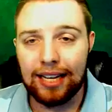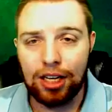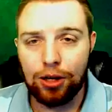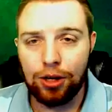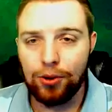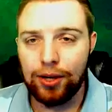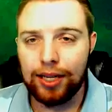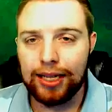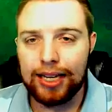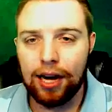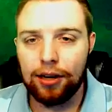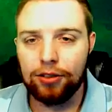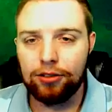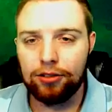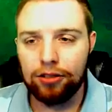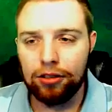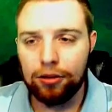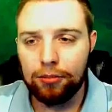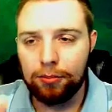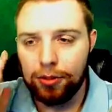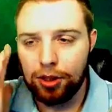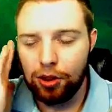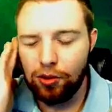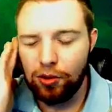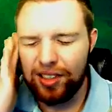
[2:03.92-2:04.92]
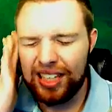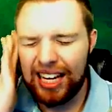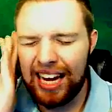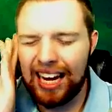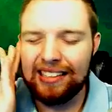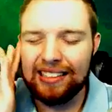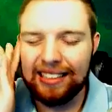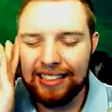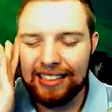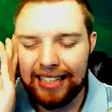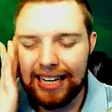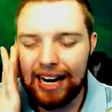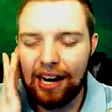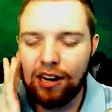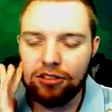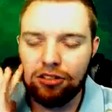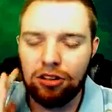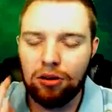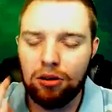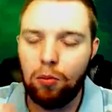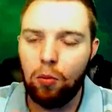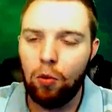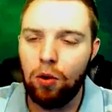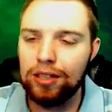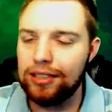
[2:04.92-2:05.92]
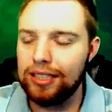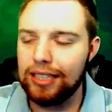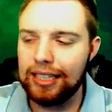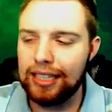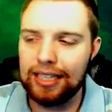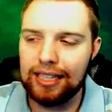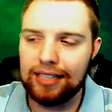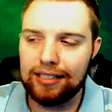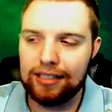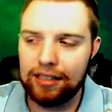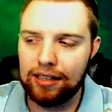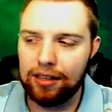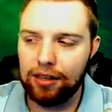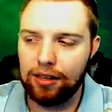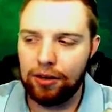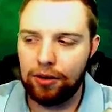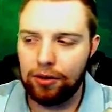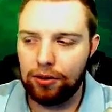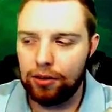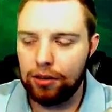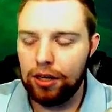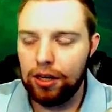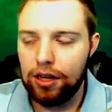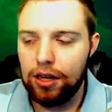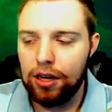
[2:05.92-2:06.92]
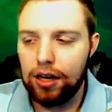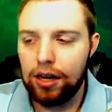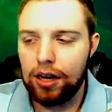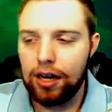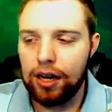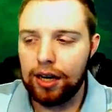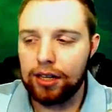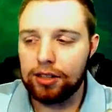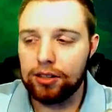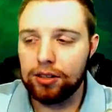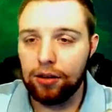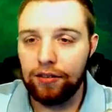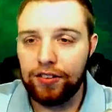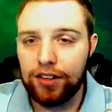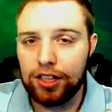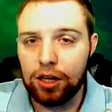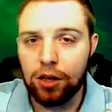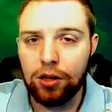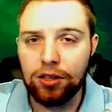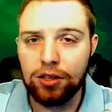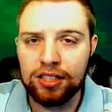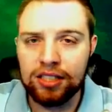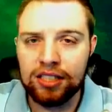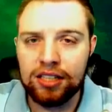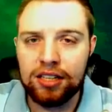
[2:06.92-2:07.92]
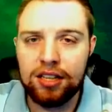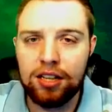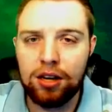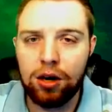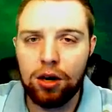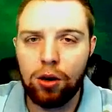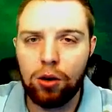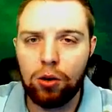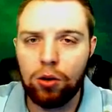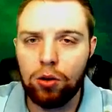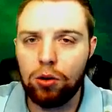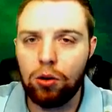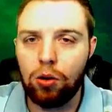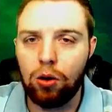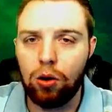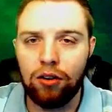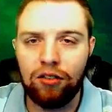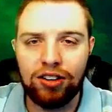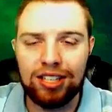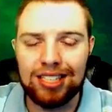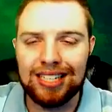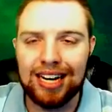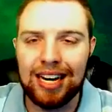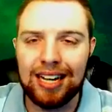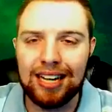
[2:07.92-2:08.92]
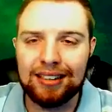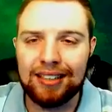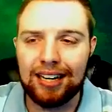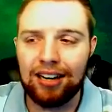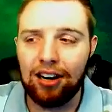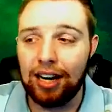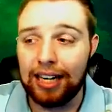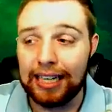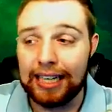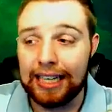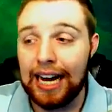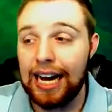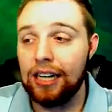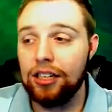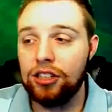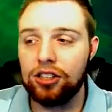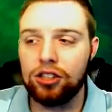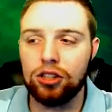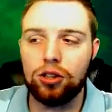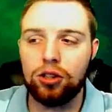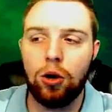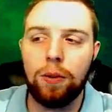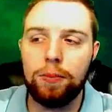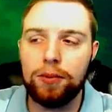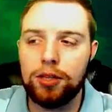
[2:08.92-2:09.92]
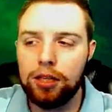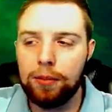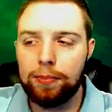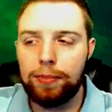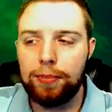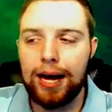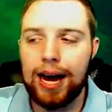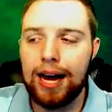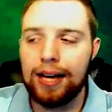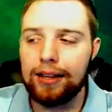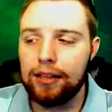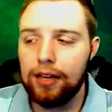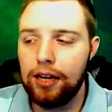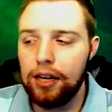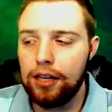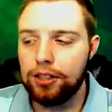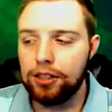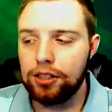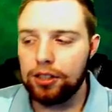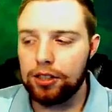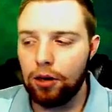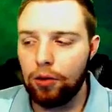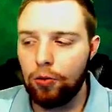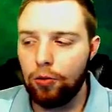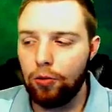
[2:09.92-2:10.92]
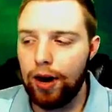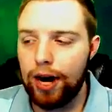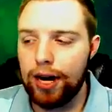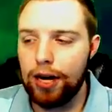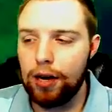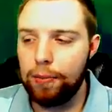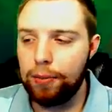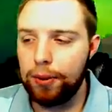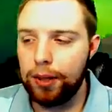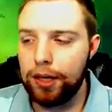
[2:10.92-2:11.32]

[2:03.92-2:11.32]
how you encounter him. You can't encounter him once he gets into the hole. So if he goes into the hole, or if he's not there, again, just go up to the path, just go right up